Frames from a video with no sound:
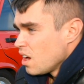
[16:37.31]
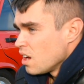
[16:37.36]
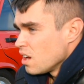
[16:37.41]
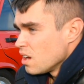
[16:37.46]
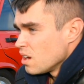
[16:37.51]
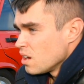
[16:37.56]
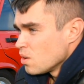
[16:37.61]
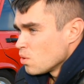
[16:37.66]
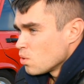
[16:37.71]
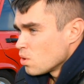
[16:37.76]

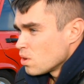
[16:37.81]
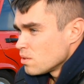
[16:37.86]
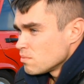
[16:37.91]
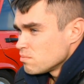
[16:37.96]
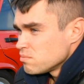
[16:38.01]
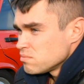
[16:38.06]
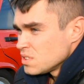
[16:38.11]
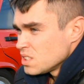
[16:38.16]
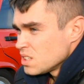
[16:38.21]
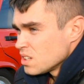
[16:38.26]
uh, or,
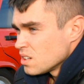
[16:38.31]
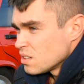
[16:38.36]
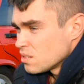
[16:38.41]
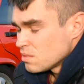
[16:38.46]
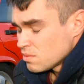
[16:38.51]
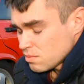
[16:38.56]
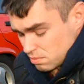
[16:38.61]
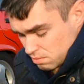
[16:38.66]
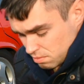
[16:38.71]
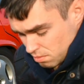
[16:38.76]
you know,
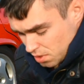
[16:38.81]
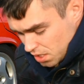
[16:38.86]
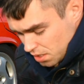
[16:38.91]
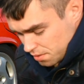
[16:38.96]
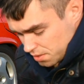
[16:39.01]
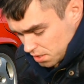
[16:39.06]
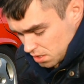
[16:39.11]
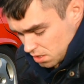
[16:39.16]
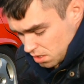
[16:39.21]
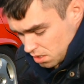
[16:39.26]

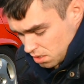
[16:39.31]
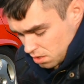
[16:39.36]
whatever.